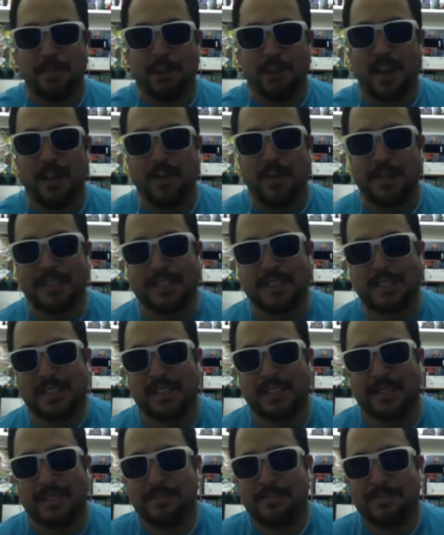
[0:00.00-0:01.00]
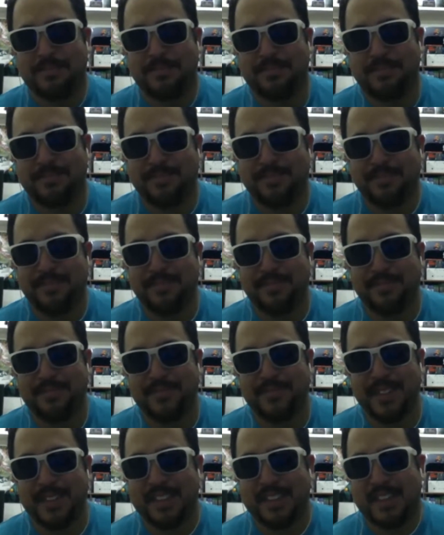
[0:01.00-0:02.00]
But I was.
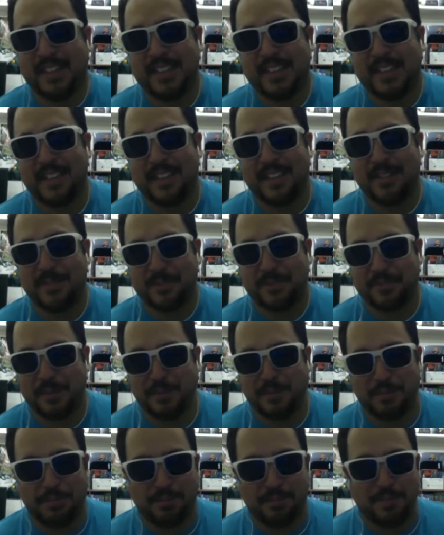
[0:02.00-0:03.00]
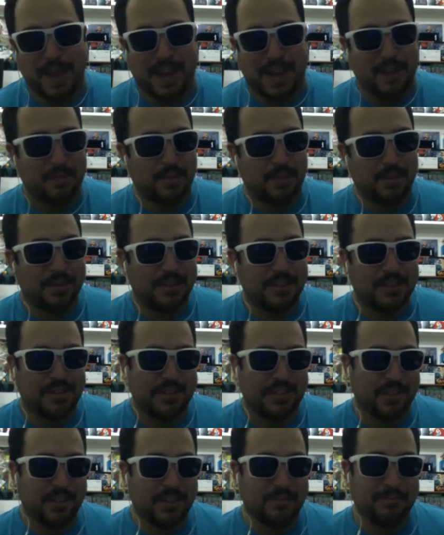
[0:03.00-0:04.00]
It's not that those were bad
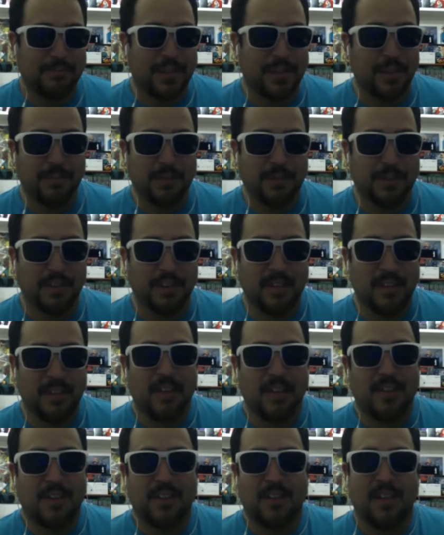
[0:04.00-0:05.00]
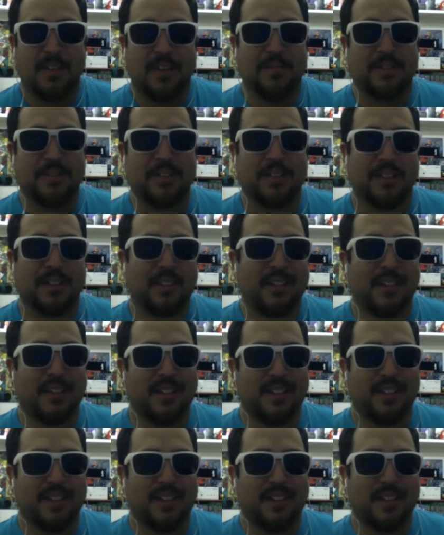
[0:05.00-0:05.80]
movies, although they might be. It was that.